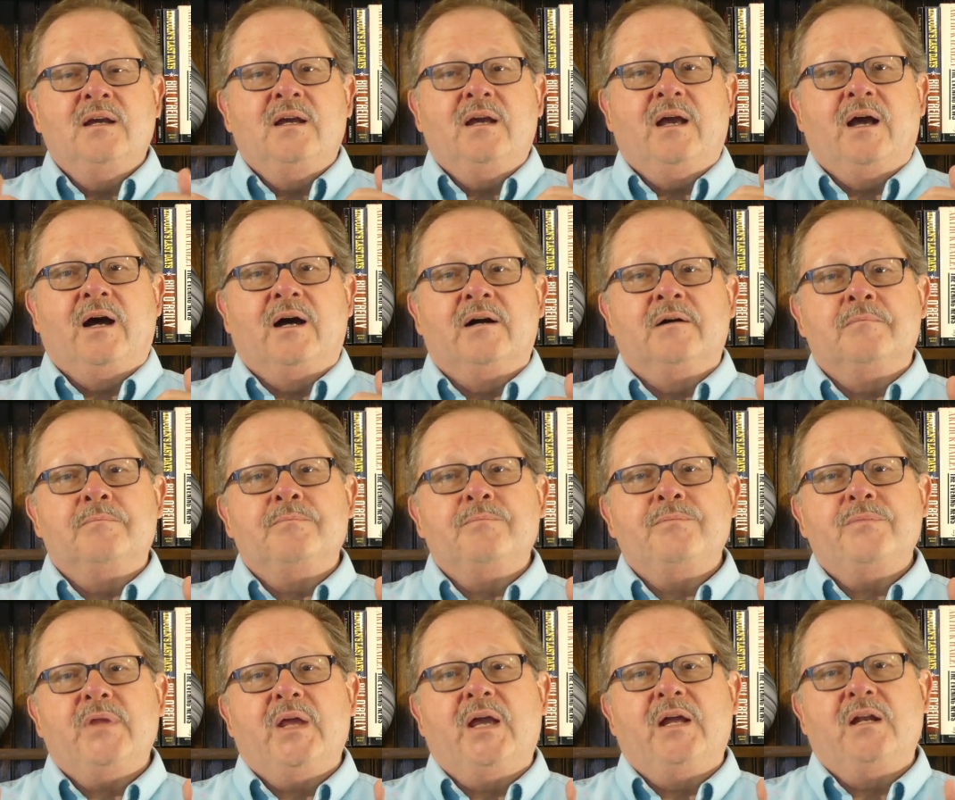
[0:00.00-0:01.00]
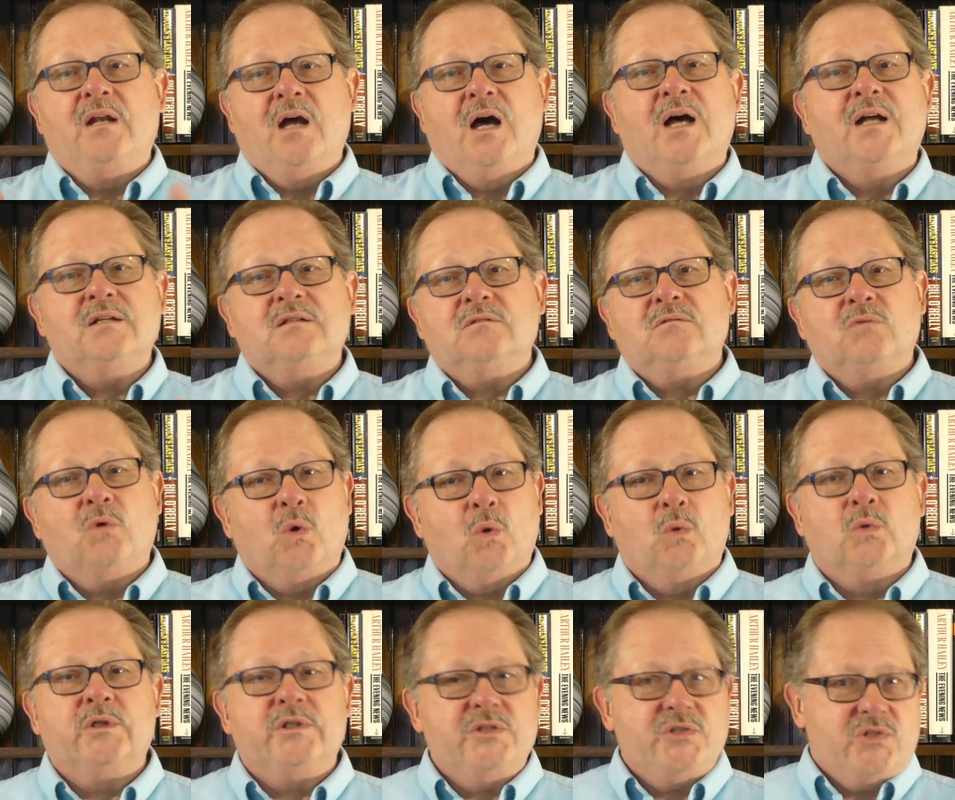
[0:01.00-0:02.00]
and not
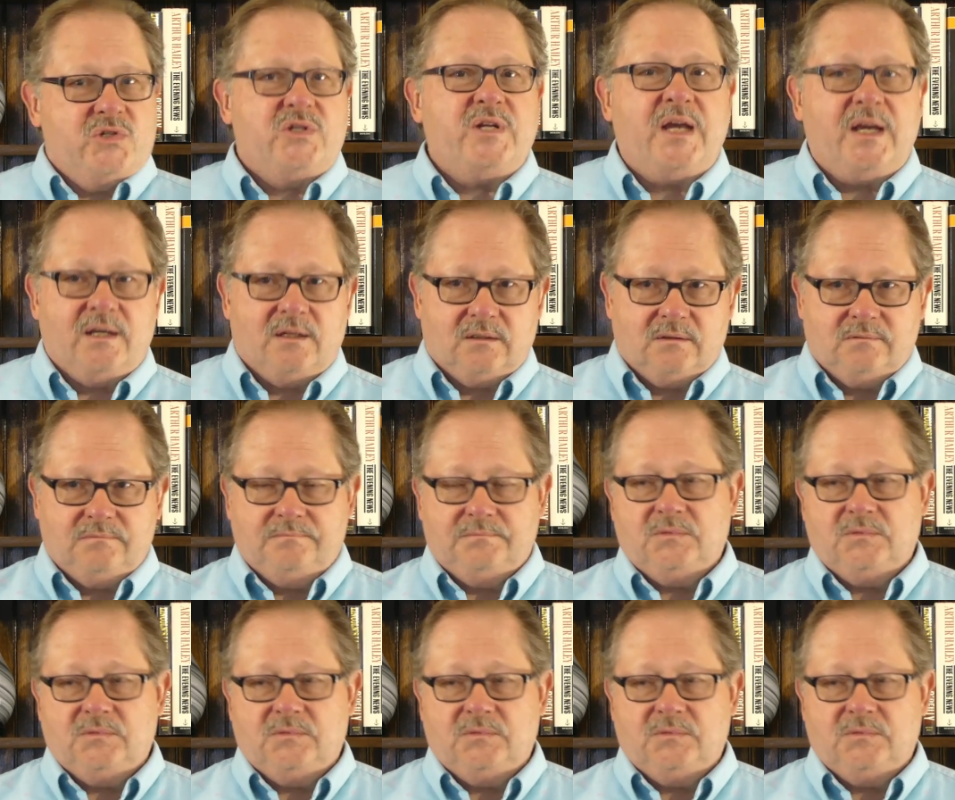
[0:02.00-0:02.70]
old and stale.